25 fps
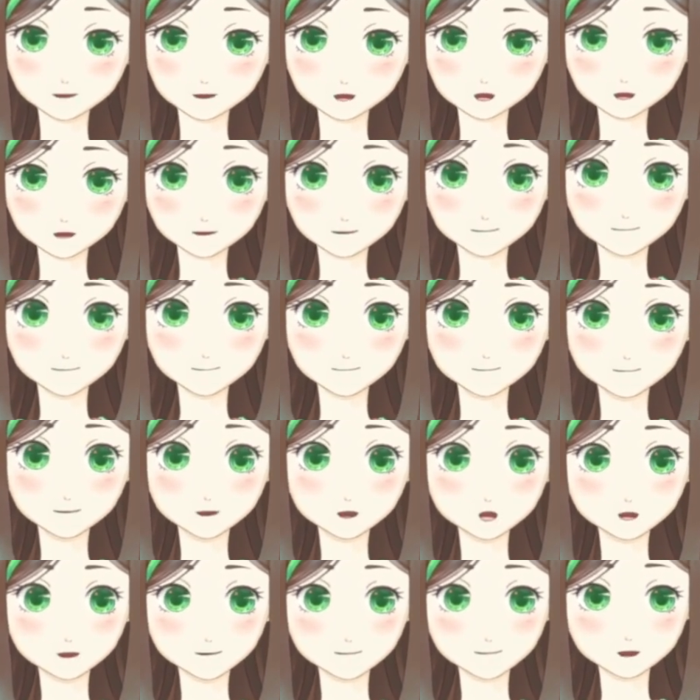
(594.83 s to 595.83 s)
This will help
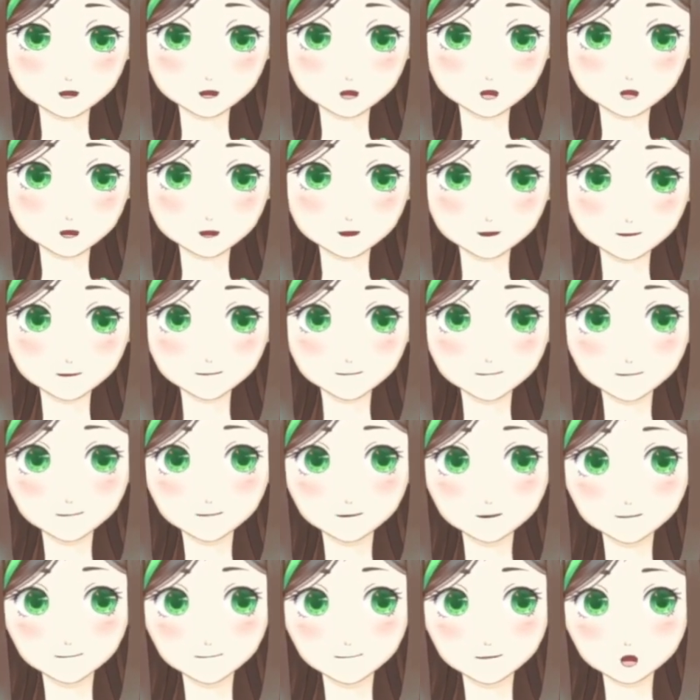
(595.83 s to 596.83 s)
the characters stand
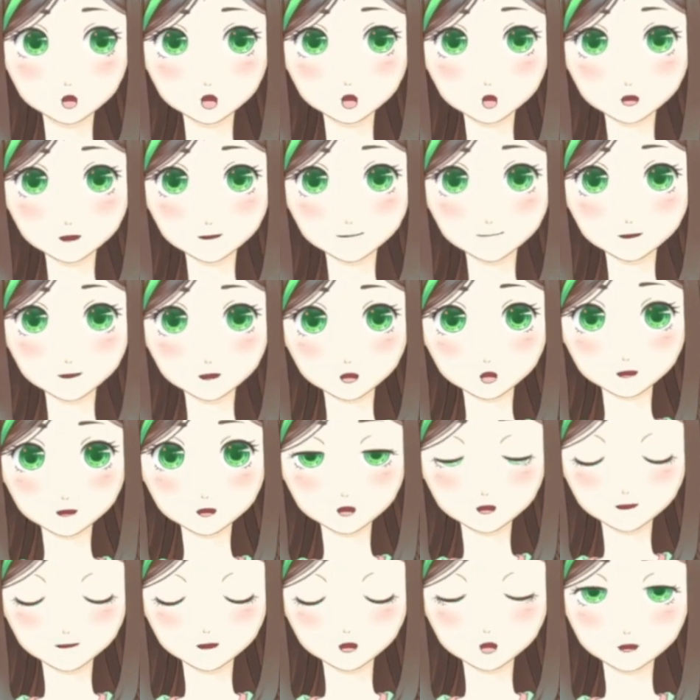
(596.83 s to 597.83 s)
apart from the
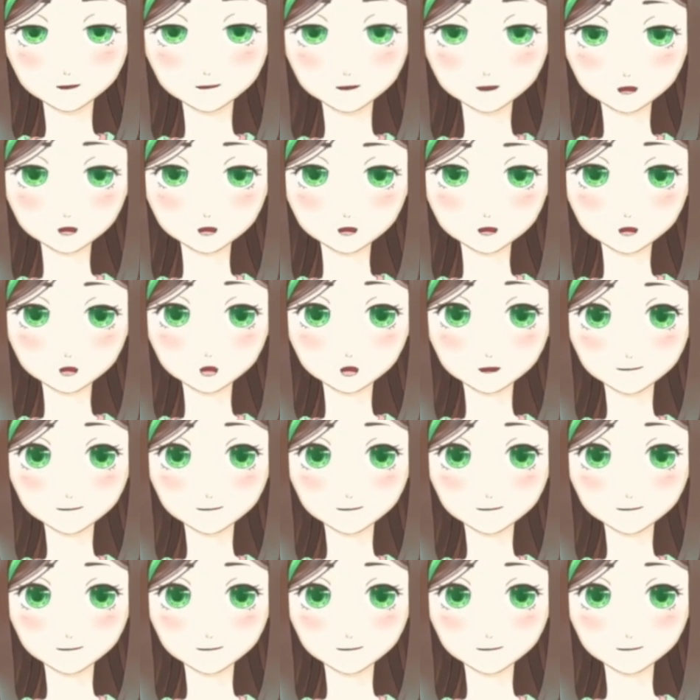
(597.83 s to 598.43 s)
background in the game.